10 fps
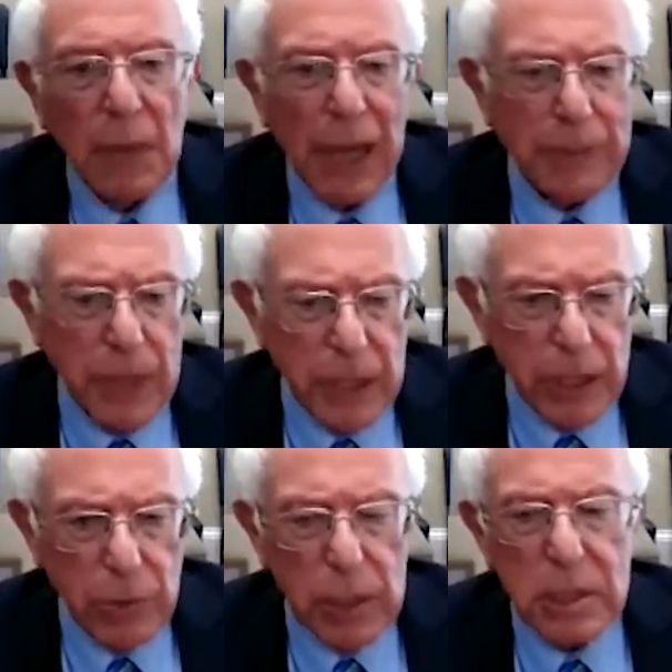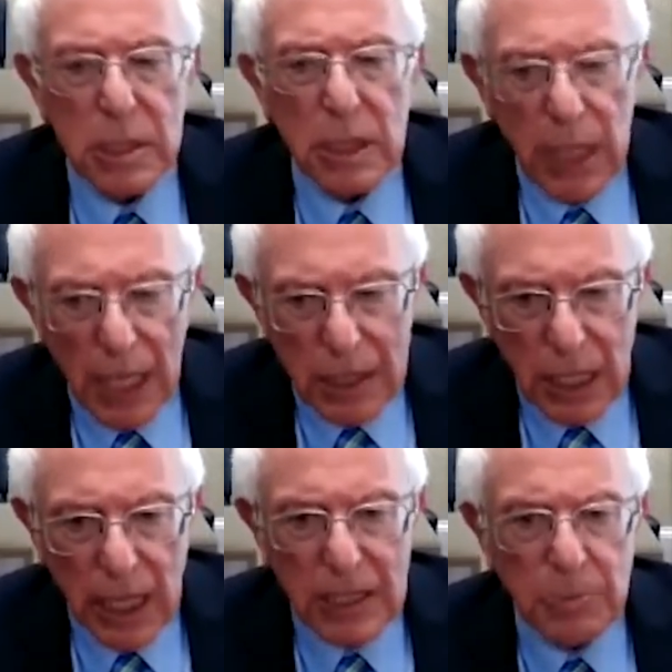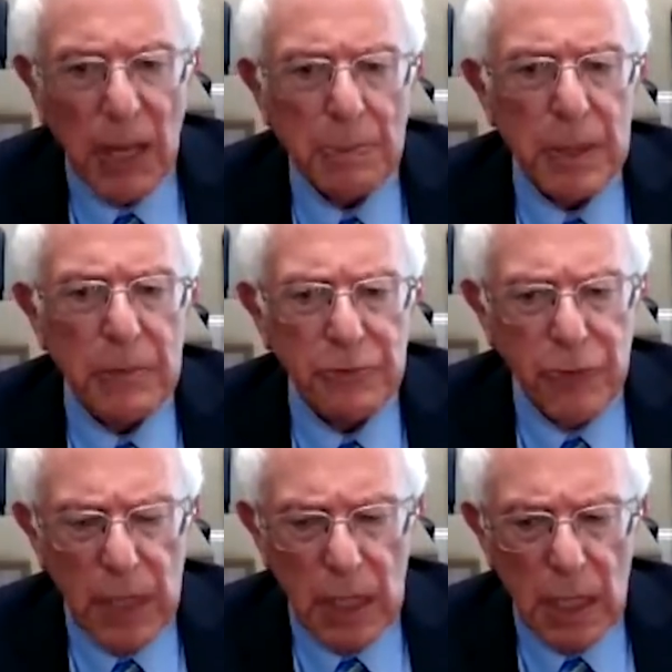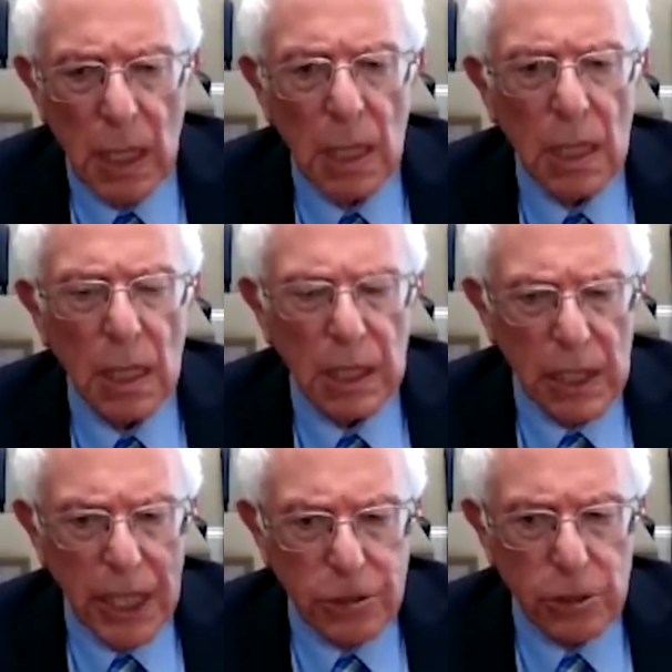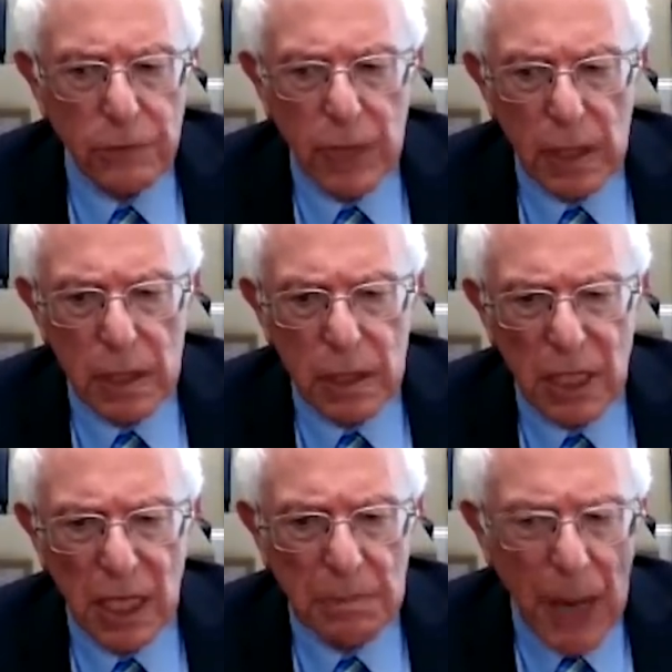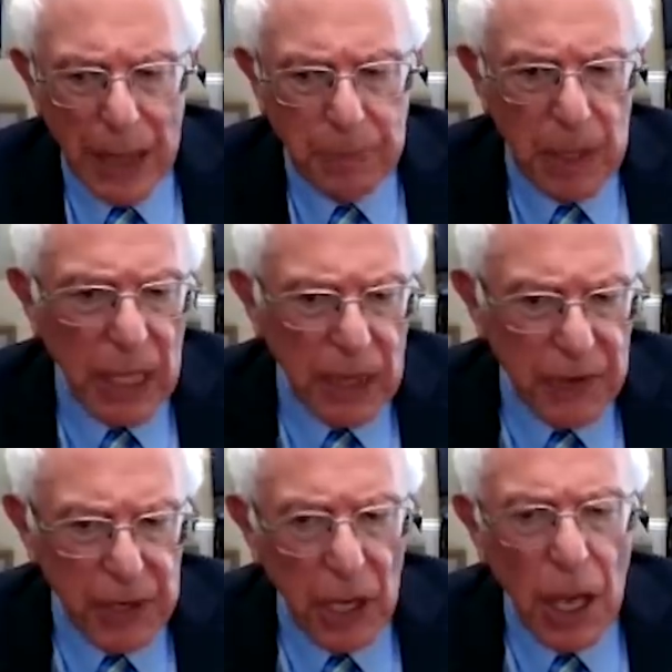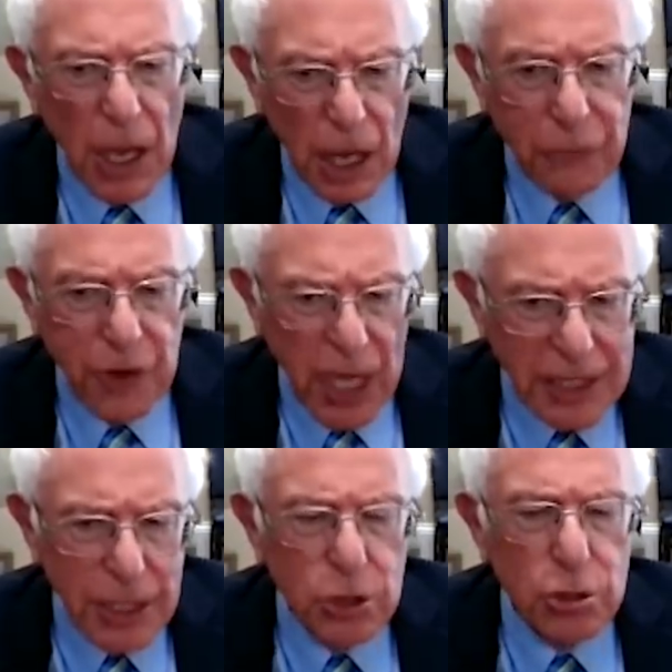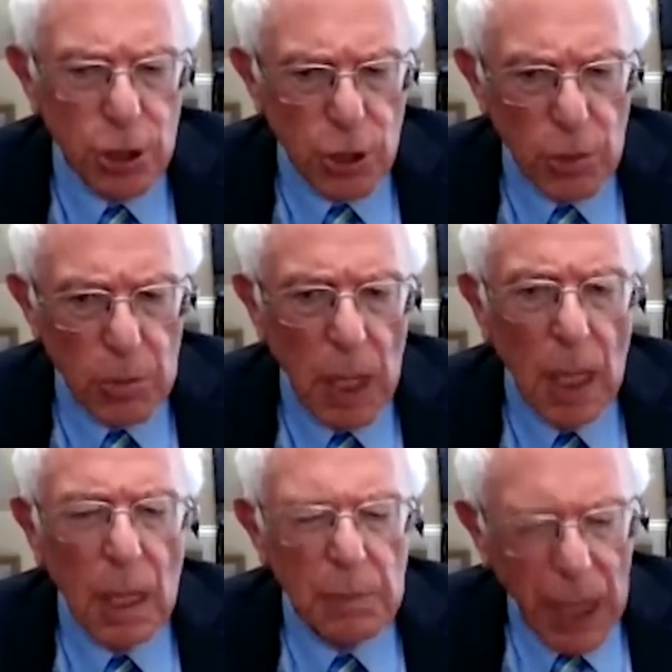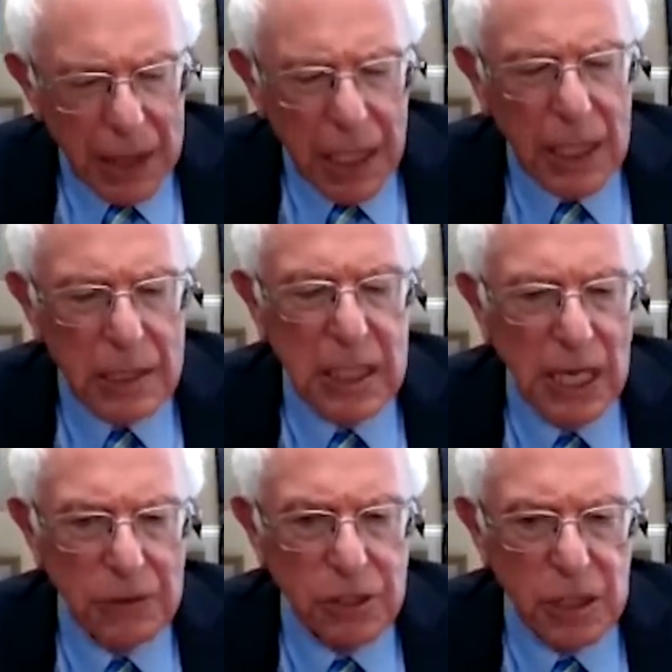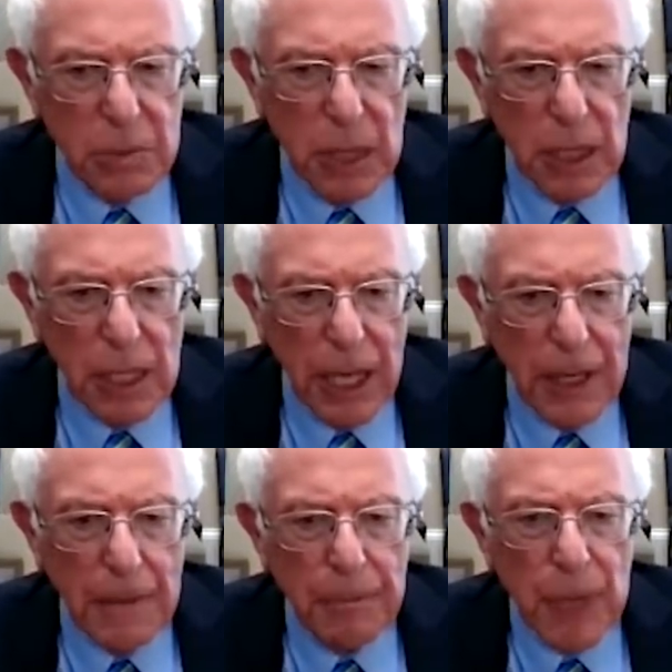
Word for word: might be an increase in the gas tax, might be a fee on electric vehicles. It might be, they give it a, a fancy term, but I think it sounds to me like